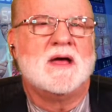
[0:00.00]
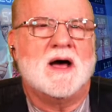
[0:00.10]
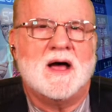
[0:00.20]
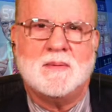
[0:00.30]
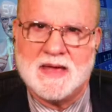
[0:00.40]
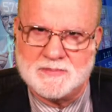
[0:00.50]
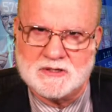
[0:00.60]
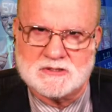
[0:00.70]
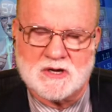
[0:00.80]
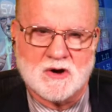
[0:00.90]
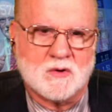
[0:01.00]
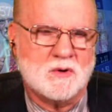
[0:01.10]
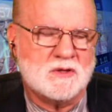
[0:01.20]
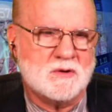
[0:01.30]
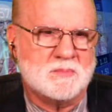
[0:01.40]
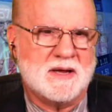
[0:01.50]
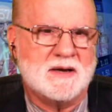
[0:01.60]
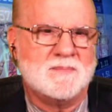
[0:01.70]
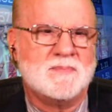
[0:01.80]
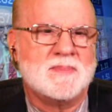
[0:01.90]
I'm happy to talk with you.
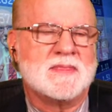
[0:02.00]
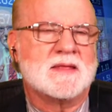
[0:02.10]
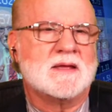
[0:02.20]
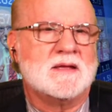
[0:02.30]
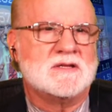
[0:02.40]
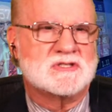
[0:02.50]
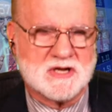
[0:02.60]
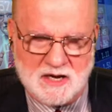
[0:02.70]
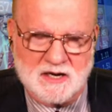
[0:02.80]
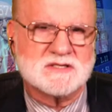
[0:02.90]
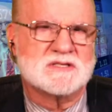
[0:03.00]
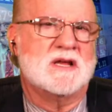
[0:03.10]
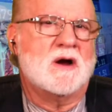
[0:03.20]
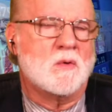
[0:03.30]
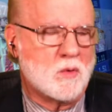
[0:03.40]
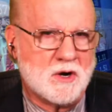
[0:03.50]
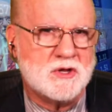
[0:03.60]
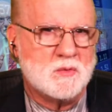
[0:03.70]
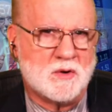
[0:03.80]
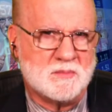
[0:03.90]
But stocks are where
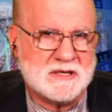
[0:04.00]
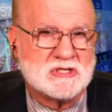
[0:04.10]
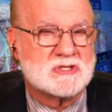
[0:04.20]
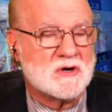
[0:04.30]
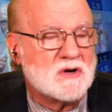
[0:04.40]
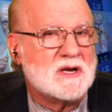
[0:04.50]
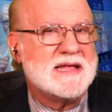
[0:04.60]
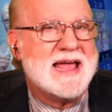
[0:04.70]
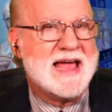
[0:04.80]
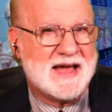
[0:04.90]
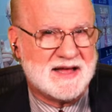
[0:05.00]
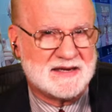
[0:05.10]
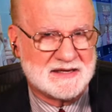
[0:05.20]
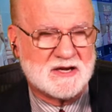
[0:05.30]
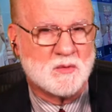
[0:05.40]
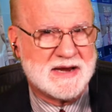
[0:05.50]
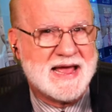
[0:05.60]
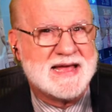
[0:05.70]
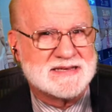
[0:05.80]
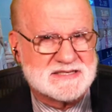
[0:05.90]
you want to be. Certainly liquid
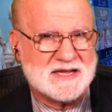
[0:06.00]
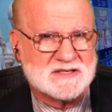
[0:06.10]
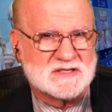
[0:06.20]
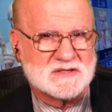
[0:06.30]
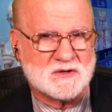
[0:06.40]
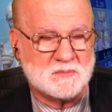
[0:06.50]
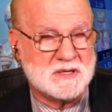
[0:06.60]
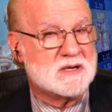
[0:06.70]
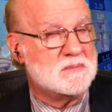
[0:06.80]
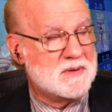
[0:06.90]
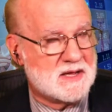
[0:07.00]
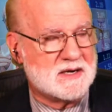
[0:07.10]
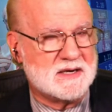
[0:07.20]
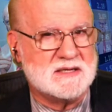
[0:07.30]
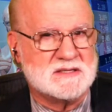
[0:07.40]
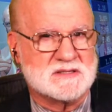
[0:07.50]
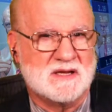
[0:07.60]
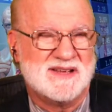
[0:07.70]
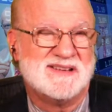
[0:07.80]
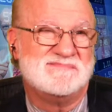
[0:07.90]
assets. Could be commodities.
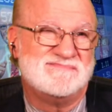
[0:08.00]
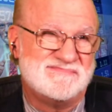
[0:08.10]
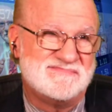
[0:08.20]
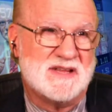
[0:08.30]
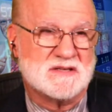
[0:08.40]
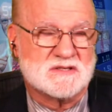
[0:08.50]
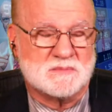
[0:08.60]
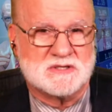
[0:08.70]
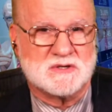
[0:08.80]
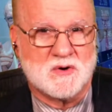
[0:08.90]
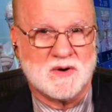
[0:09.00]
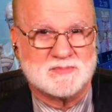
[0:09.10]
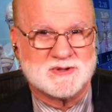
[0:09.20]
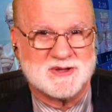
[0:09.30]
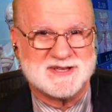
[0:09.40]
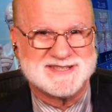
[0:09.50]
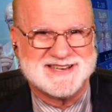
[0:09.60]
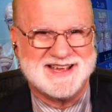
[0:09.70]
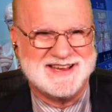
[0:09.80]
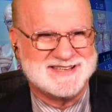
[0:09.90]
Not so much on crypto these
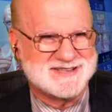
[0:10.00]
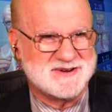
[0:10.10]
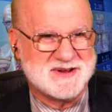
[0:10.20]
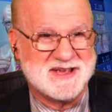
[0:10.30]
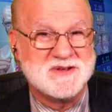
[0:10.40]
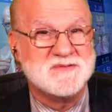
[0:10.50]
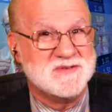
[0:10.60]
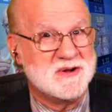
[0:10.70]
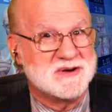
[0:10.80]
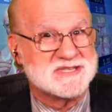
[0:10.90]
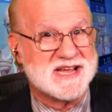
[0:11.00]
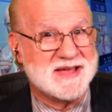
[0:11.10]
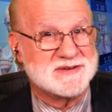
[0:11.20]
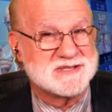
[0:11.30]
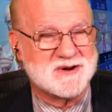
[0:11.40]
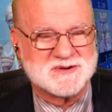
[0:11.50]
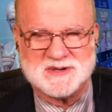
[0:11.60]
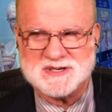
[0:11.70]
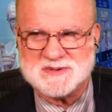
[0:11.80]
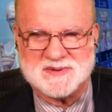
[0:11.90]
days. Okay. You've noticed I haven't talked
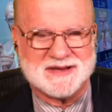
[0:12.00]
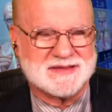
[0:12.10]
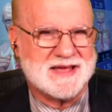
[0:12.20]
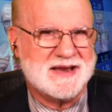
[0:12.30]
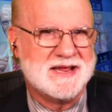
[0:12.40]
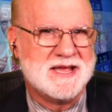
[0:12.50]
much about that.